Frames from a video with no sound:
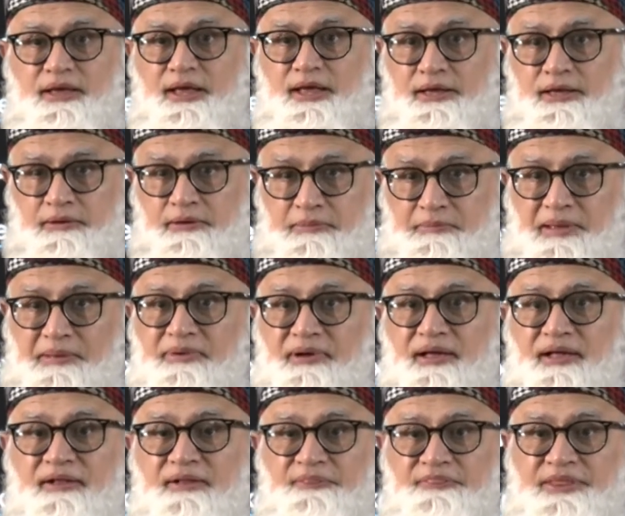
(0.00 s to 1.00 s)
Remember,
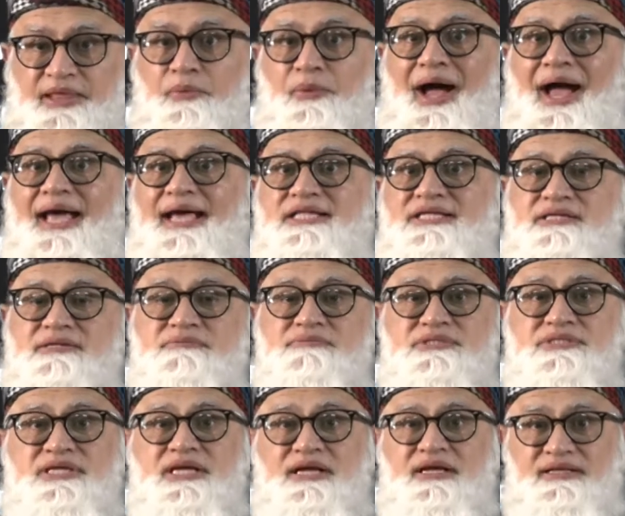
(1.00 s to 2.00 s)
there were
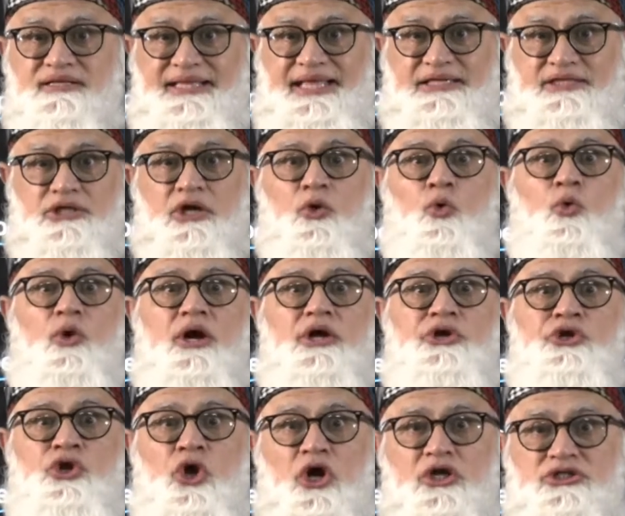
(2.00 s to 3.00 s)
items that were
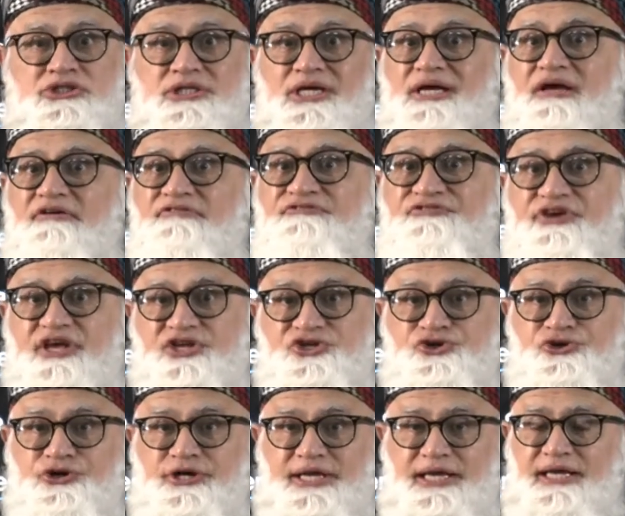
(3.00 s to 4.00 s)
not
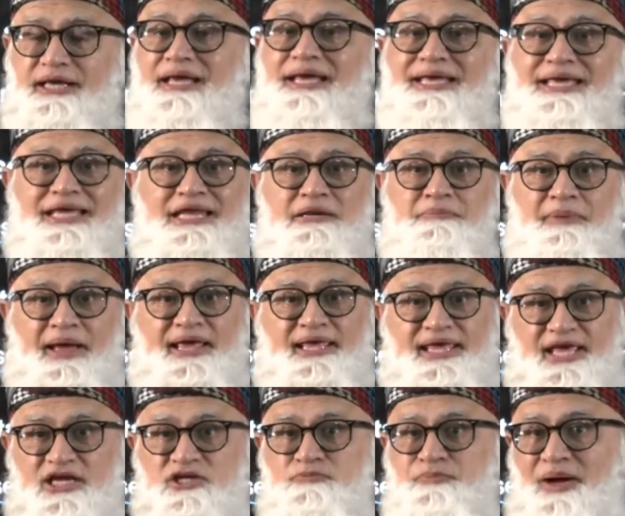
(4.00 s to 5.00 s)
featuring in my
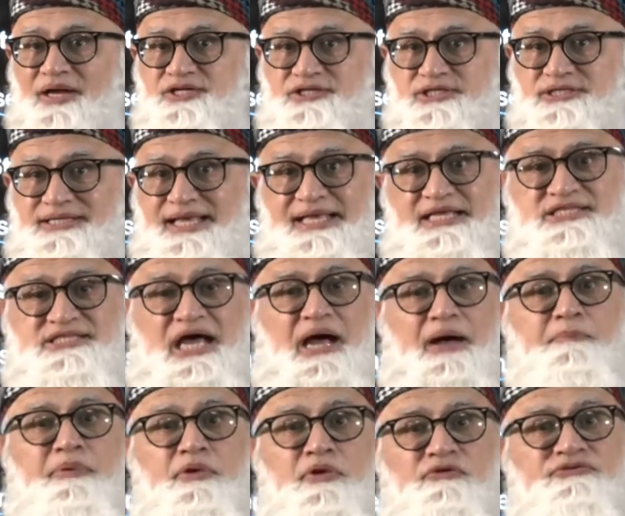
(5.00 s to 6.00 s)
cash budget.
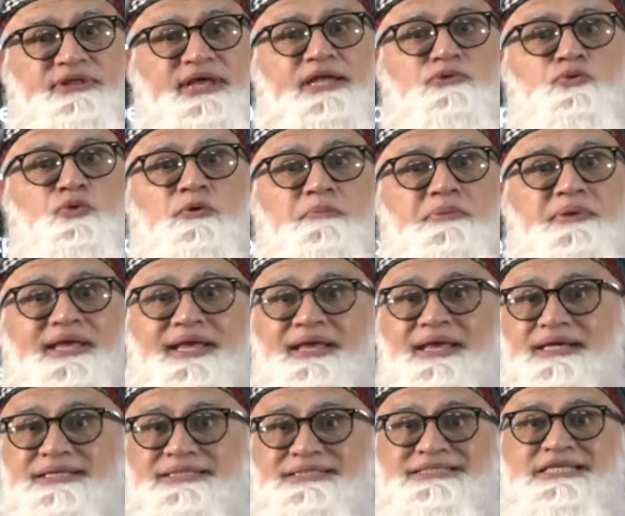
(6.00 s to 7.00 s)
Example of that would be
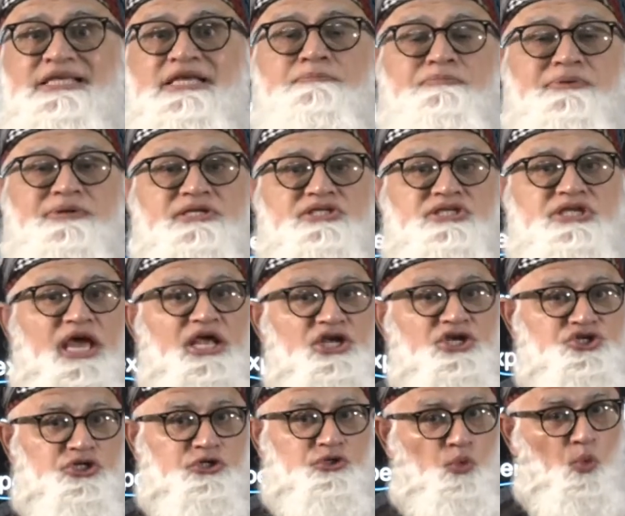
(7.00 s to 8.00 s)

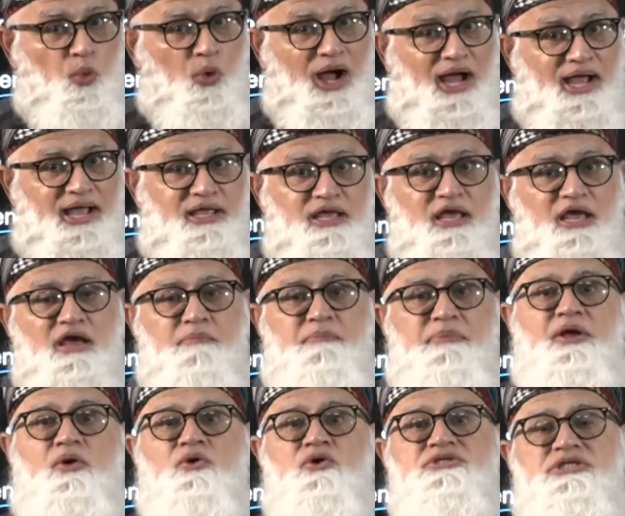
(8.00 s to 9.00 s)
depreciation. Why?
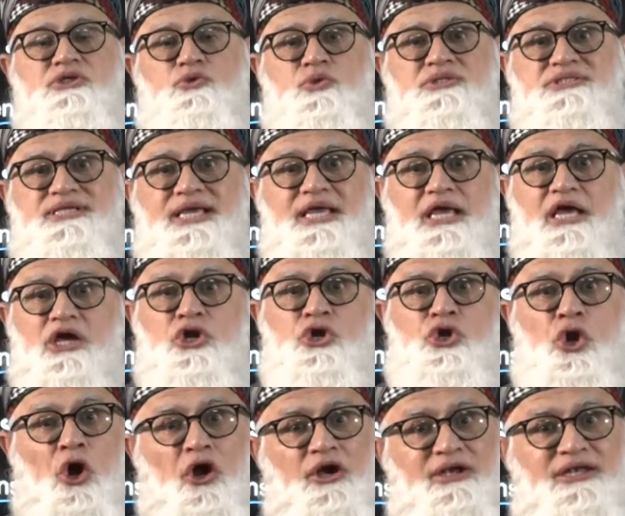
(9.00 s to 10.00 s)
Because it was a
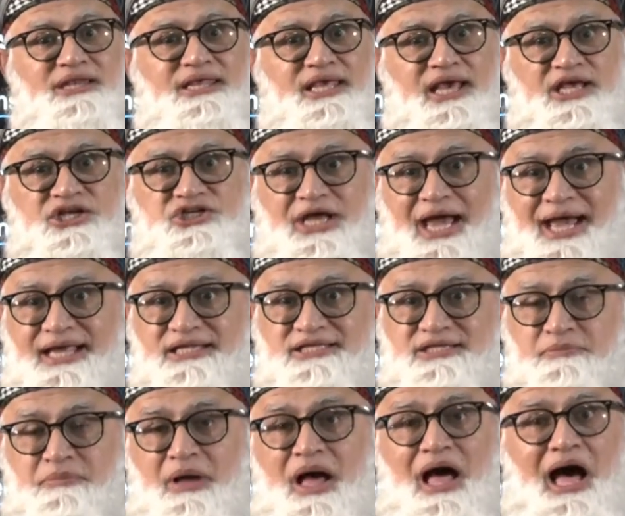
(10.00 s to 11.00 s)
non-cash item.